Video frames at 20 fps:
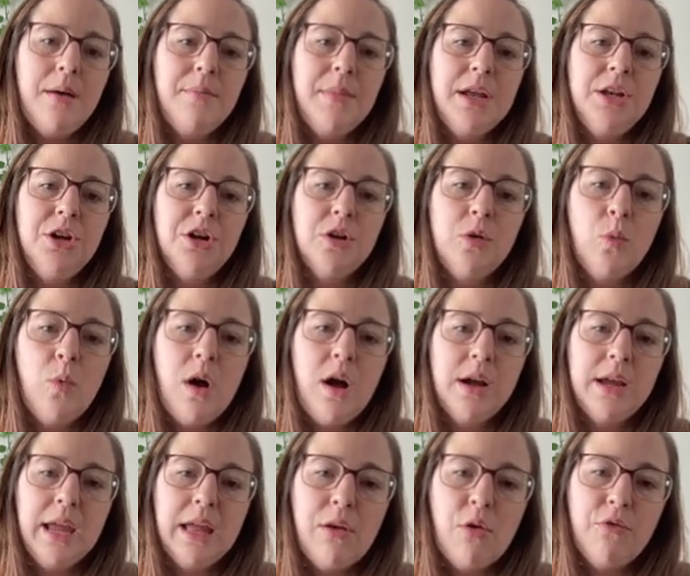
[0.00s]
And you're going to
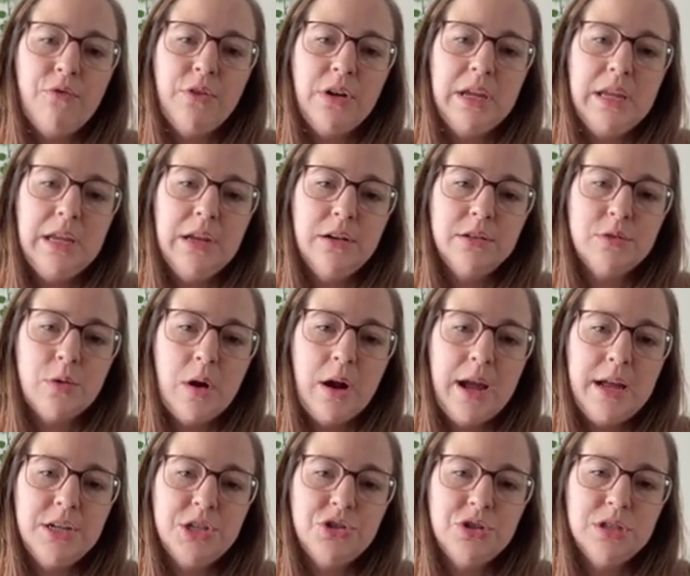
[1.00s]
walk in over here. So
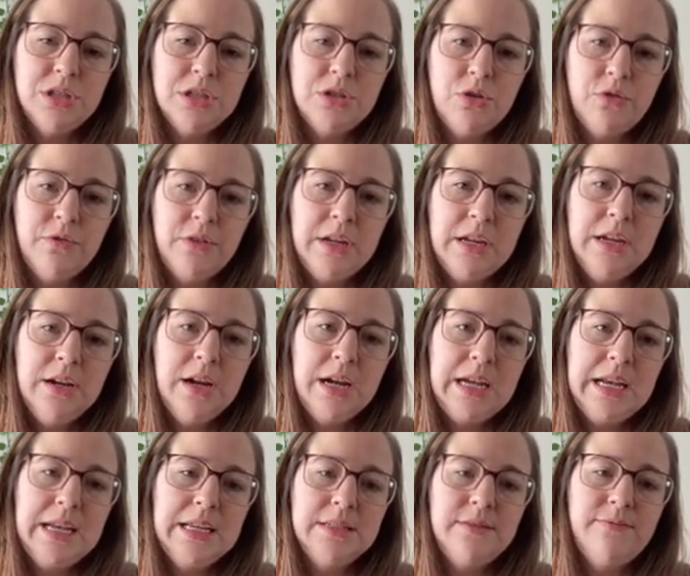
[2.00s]
our entrance is over here, and
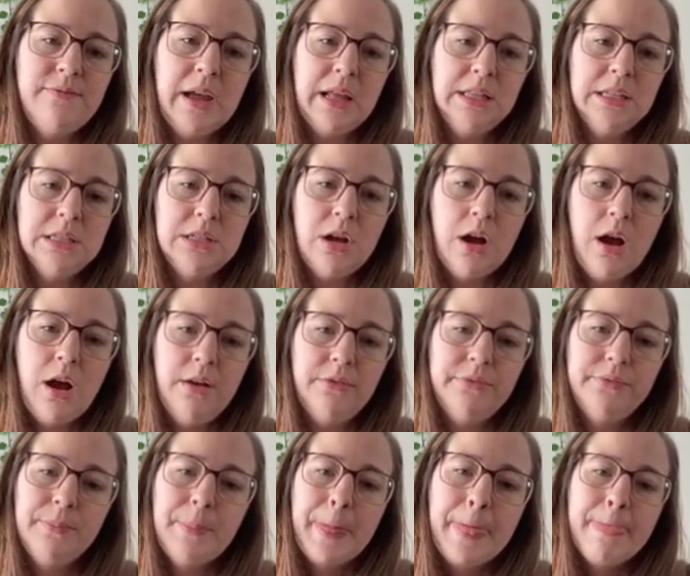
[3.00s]
it is fenced off.
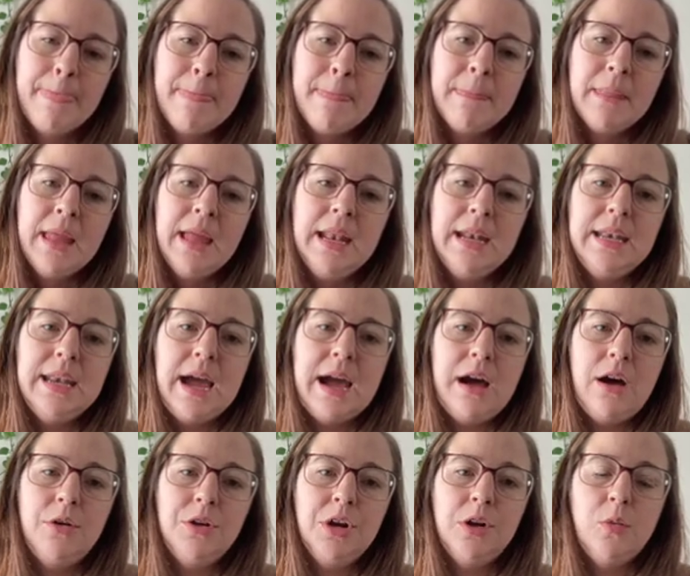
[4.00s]

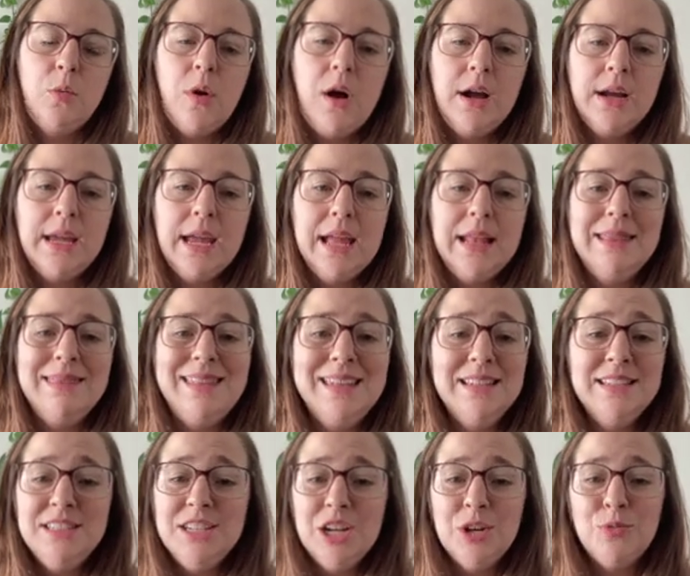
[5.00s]
Now you're going to walk in.
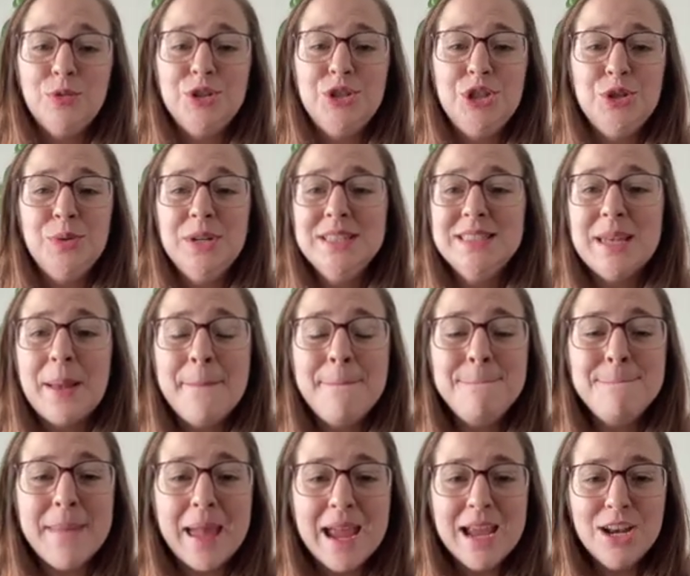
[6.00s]
This year we're doing
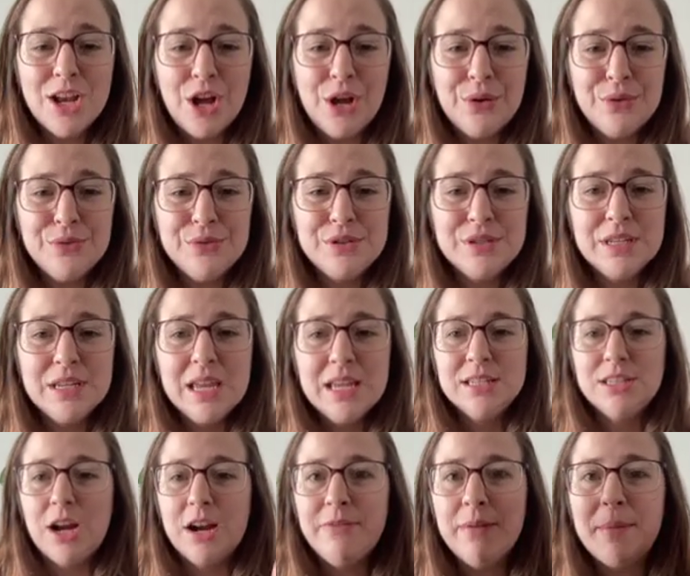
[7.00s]
tomatoes.
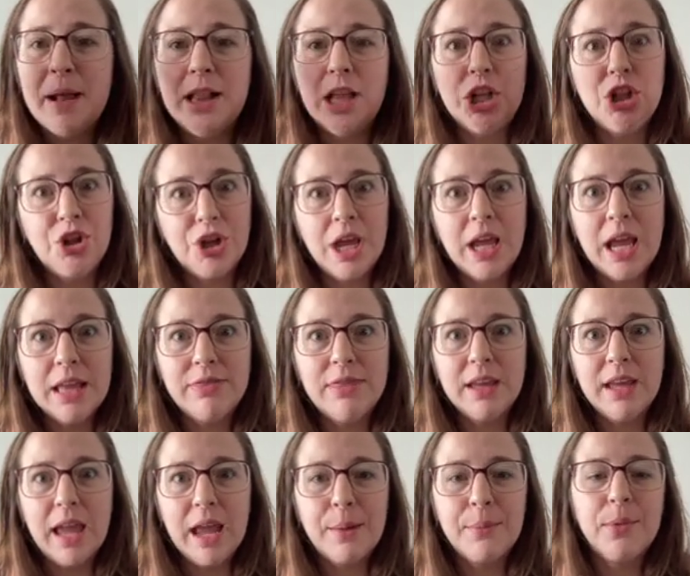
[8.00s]
Sorry if I'm not like looking at the
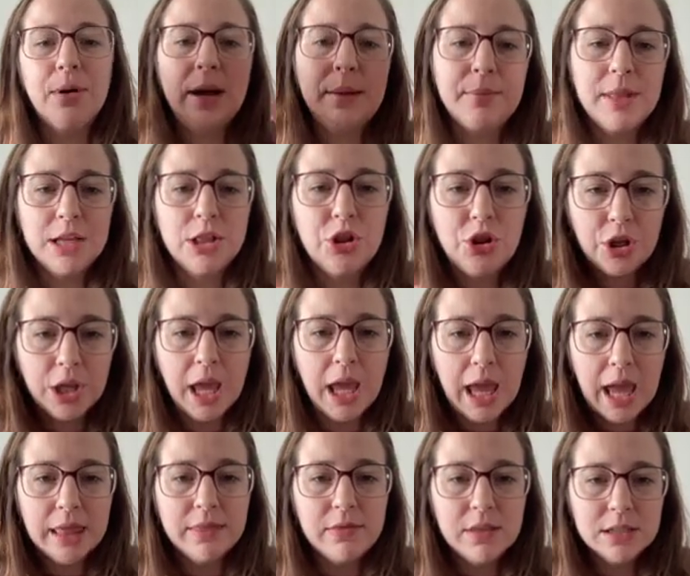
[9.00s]
camera. I'm like
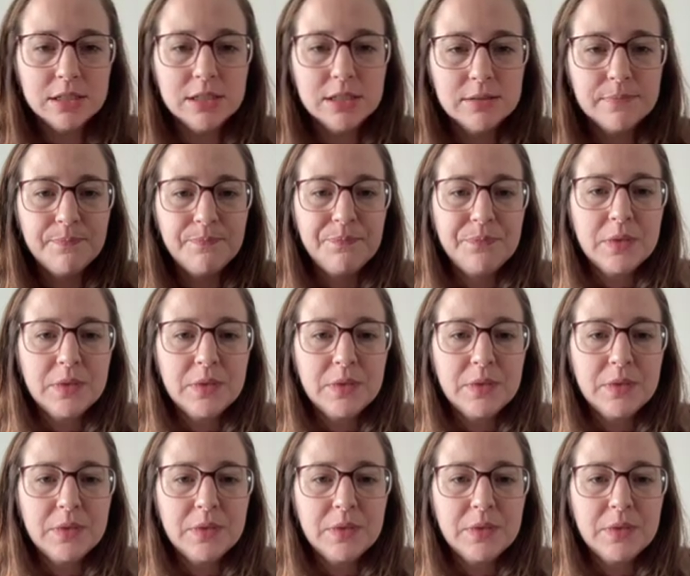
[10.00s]
looking at this.